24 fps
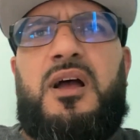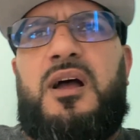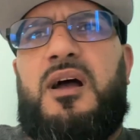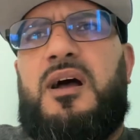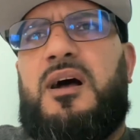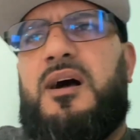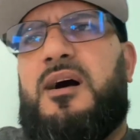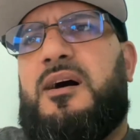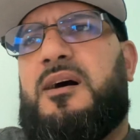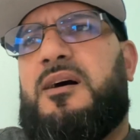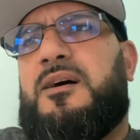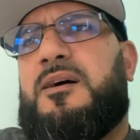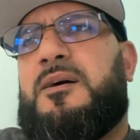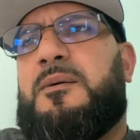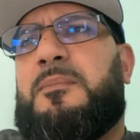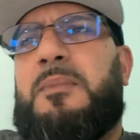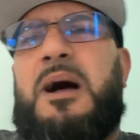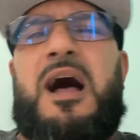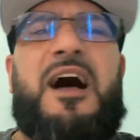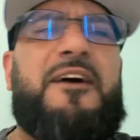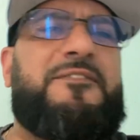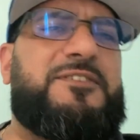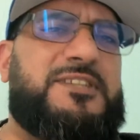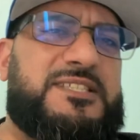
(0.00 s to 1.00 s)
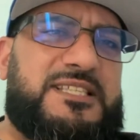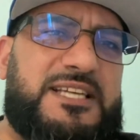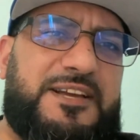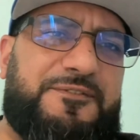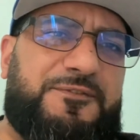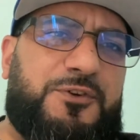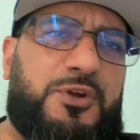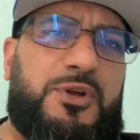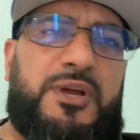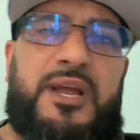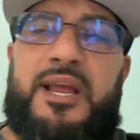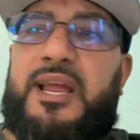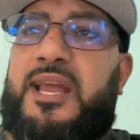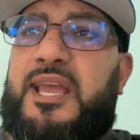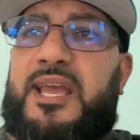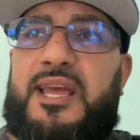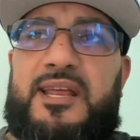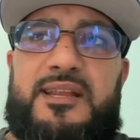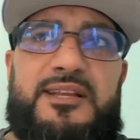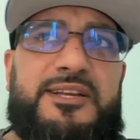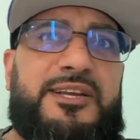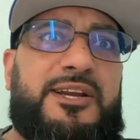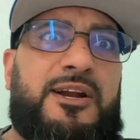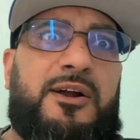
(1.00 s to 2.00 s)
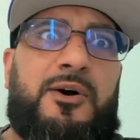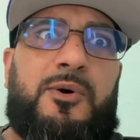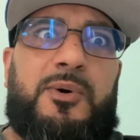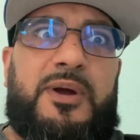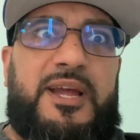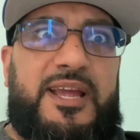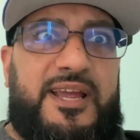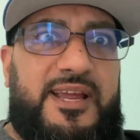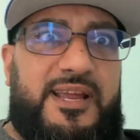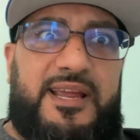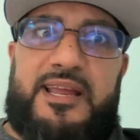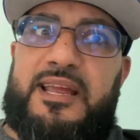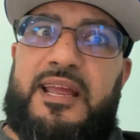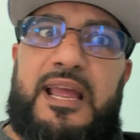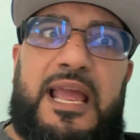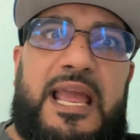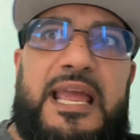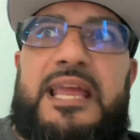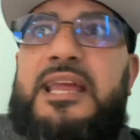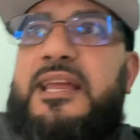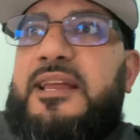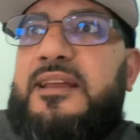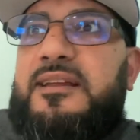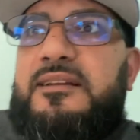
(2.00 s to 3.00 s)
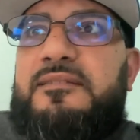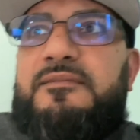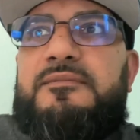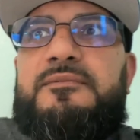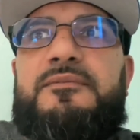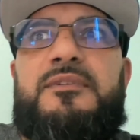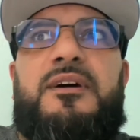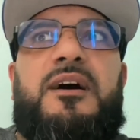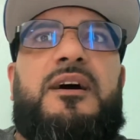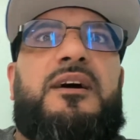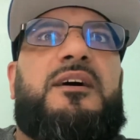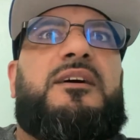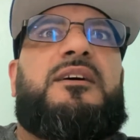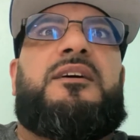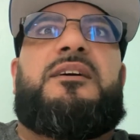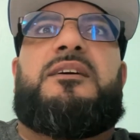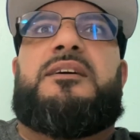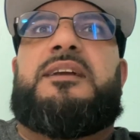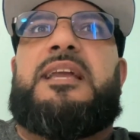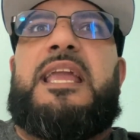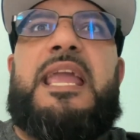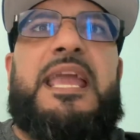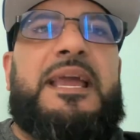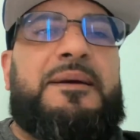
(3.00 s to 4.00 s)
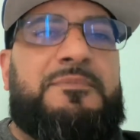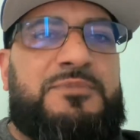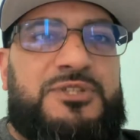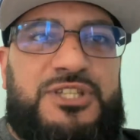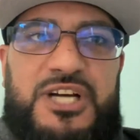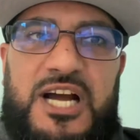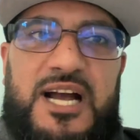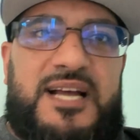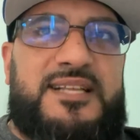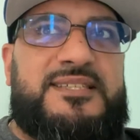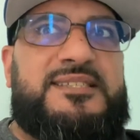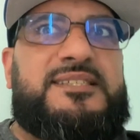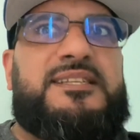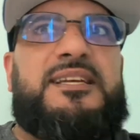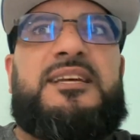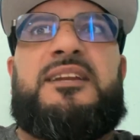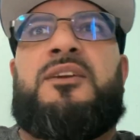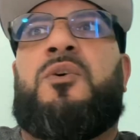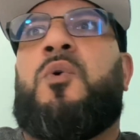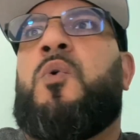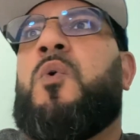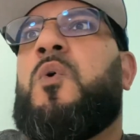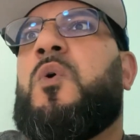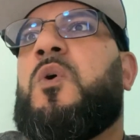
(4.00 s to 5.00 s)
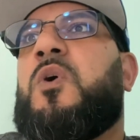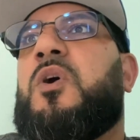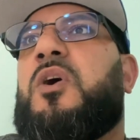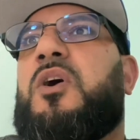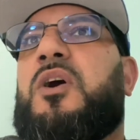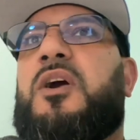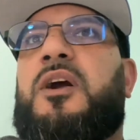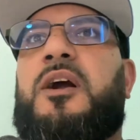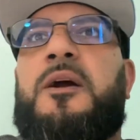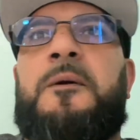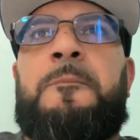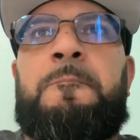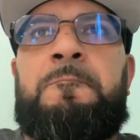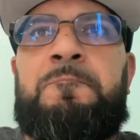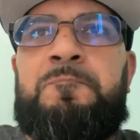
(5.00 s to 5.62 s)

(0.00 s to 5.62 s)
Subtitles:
Obviously, if you could get, you know, a Cam Johnson or